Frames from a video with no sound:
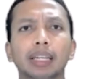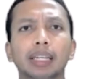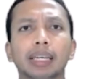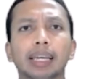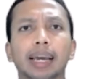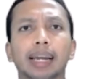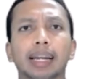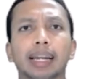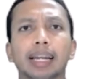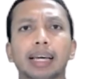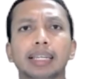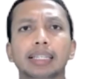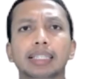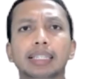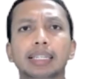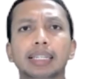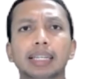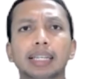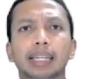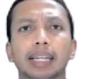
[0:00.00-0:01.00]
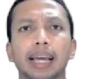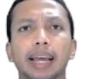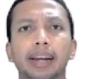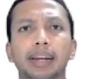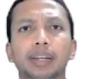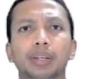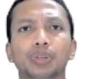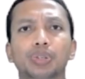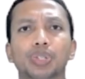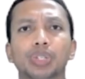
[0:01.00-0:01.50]
analyzing land
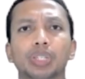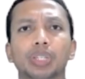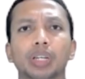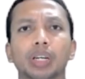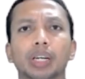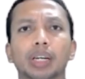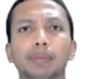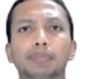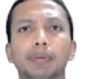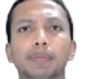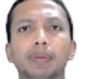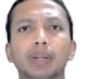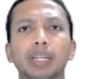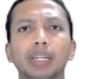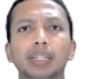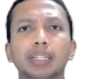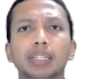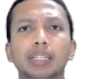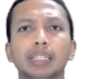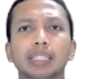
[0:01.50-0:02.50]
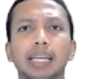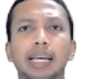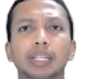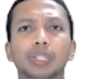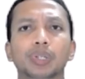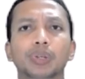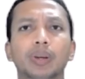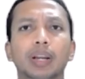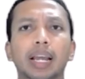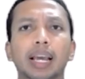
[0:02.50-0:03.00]
use capabilities as
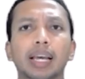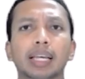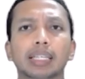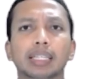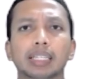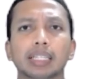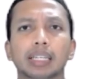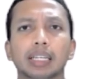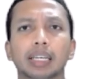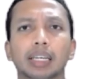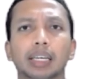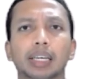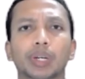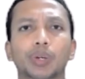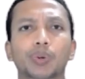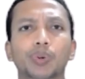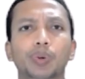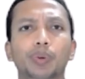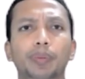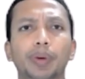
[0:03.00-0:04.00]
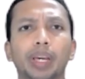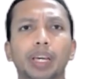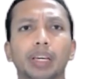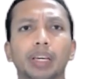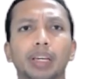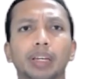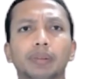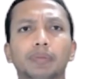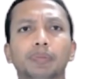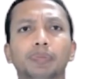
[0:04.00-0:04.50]
well as economic,
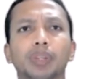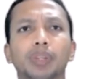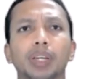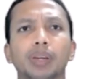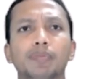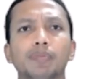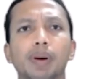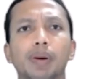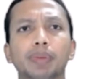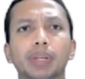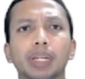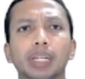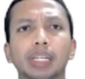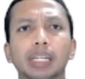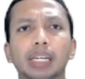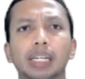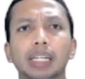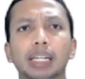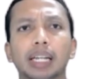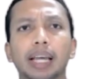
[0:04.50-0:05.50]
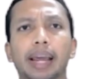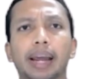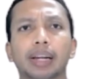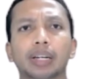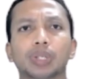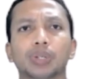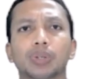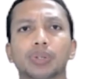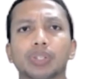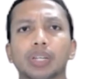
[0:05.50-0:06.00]
environmental, and
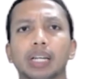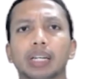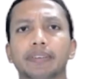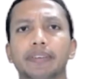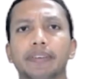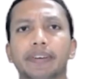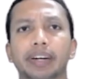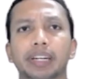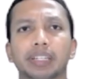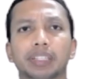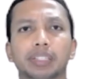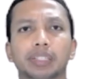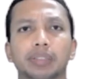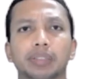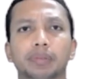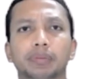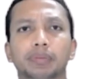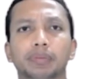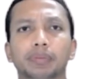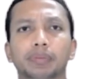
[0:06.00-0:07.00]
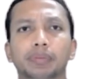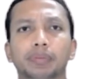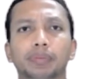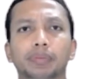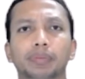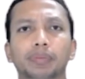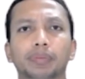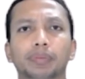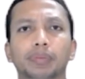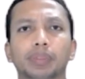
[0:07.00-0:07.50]
social trends.
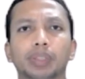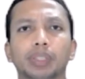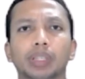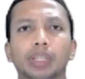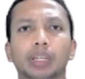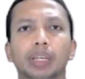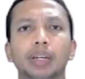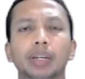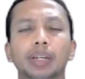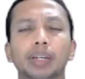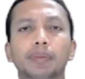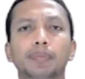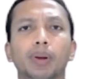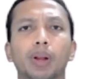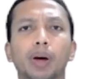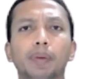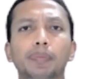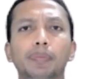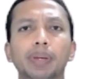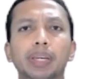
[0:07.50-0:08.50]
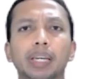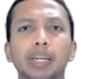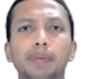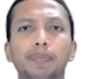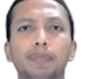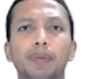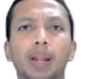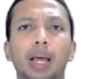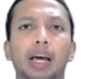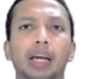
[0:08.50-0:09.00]
In developing any
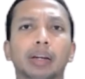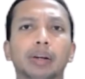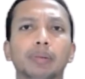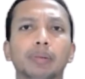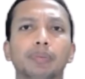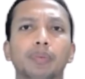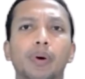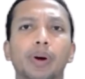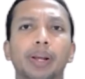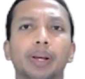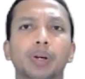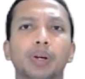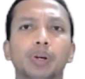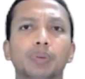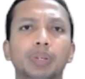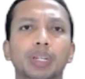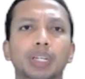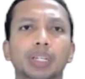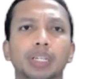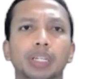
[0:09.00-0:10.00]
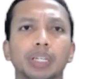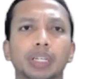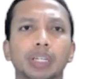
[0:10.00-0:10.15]
plan for a community,